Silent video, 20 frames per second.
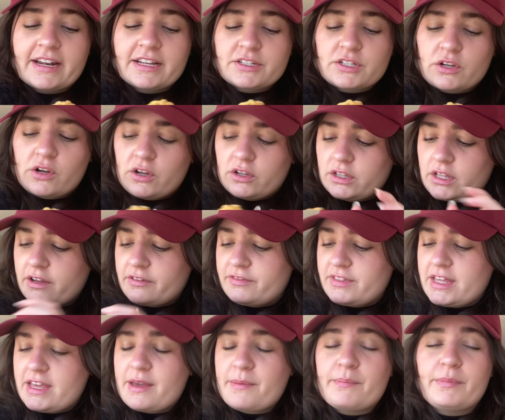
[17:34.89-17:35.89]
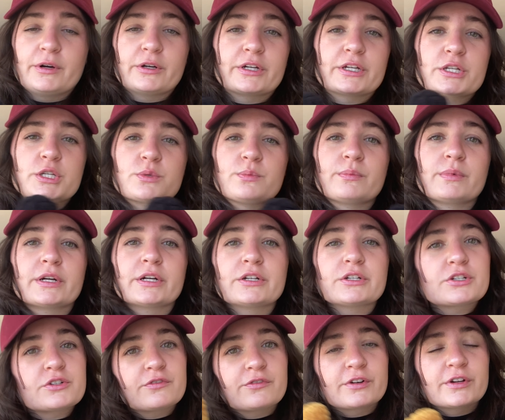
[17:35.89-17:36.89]
is all of the bookish
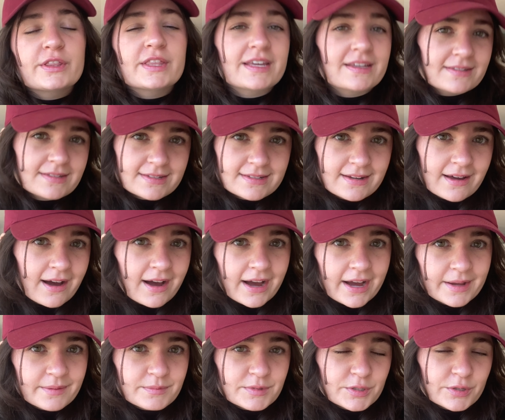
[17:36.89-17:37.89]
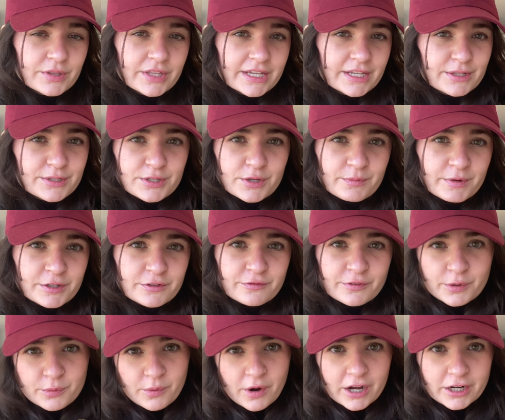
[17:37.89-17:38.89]
merch for this time. So thank you so much
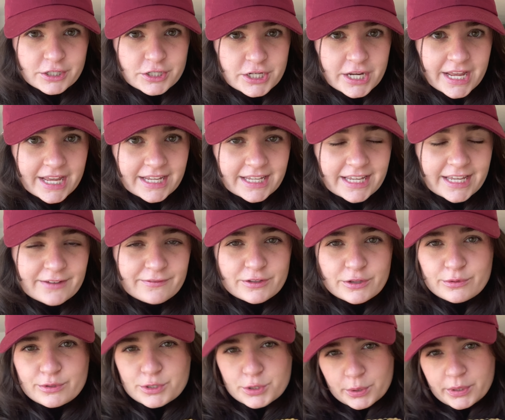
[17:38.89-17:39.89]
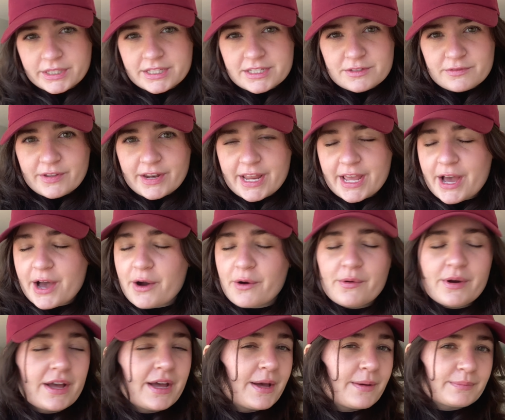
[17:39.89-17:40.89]
for watching. If you enjoyed this
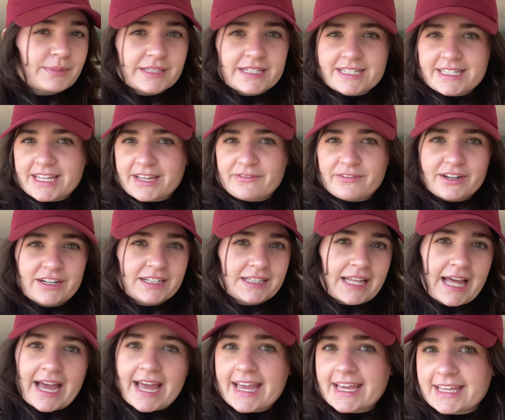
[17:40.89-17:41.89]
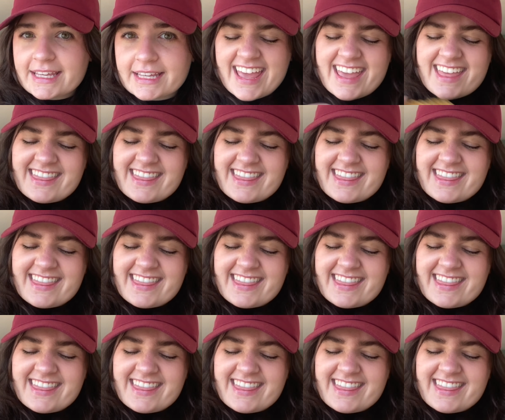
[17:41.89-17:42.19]
video, please give it a like.